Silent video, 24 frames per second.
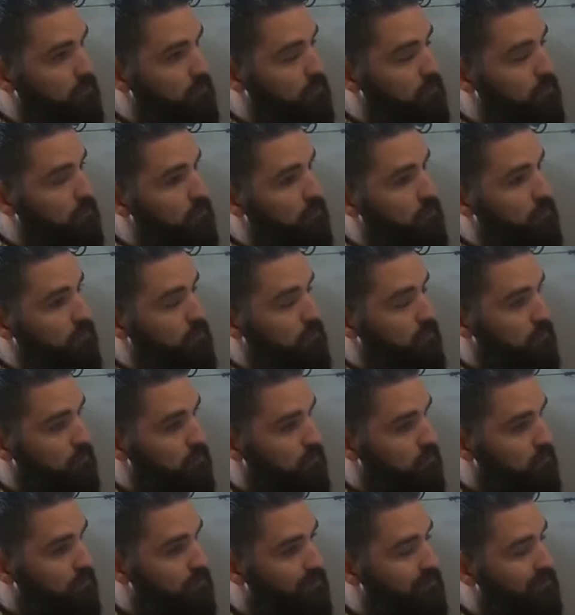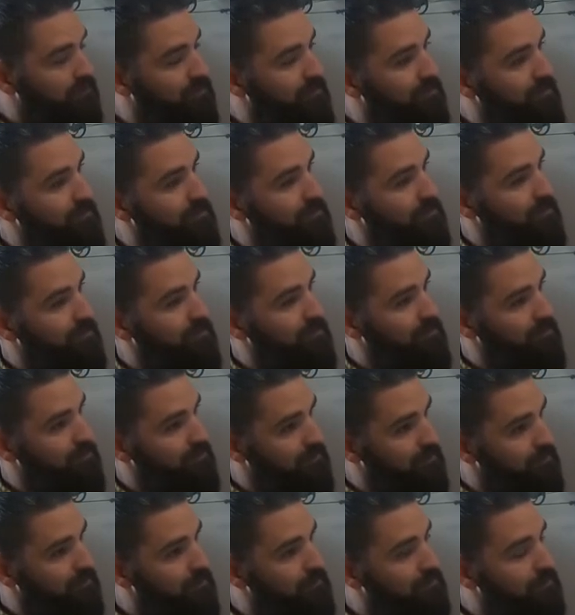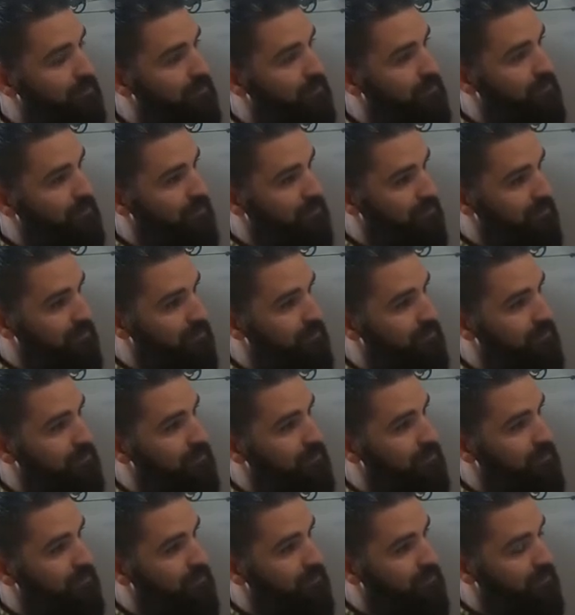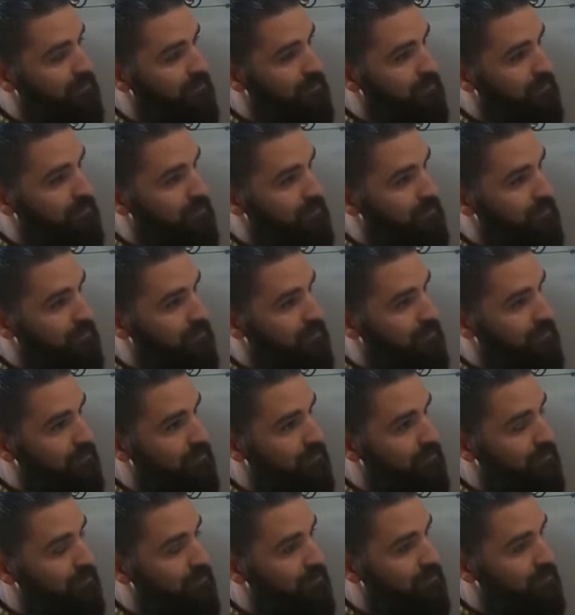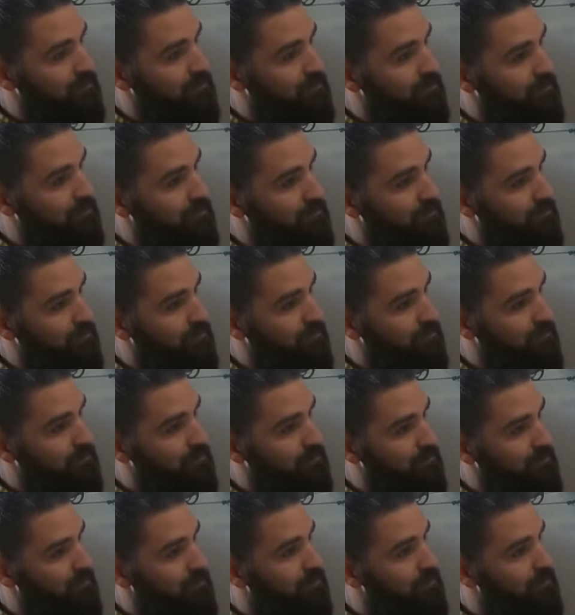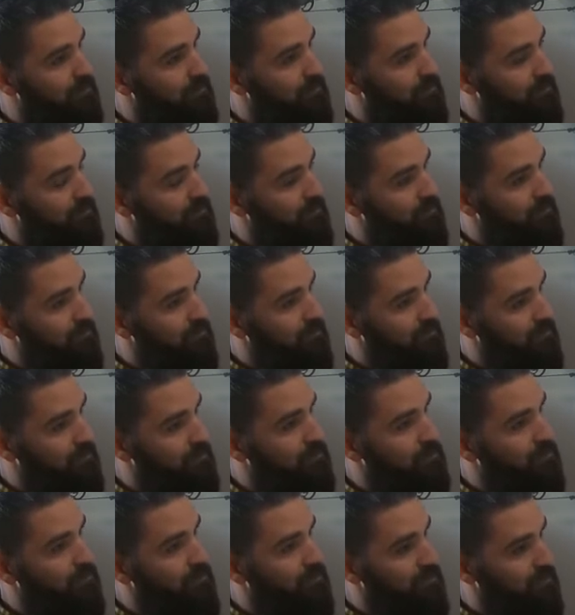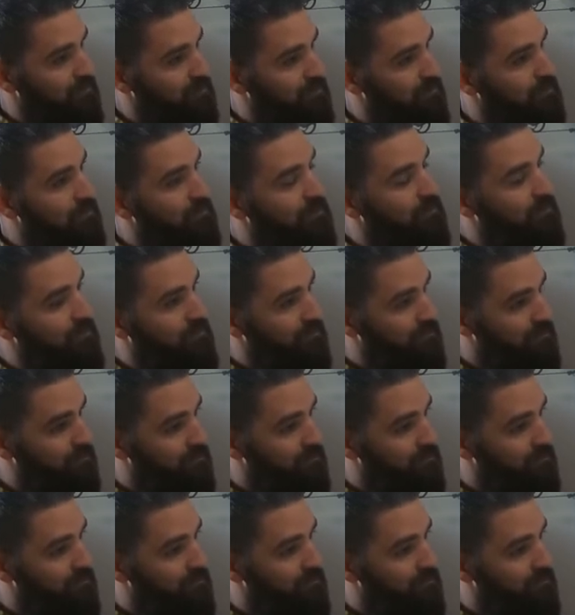This person isn't speaking.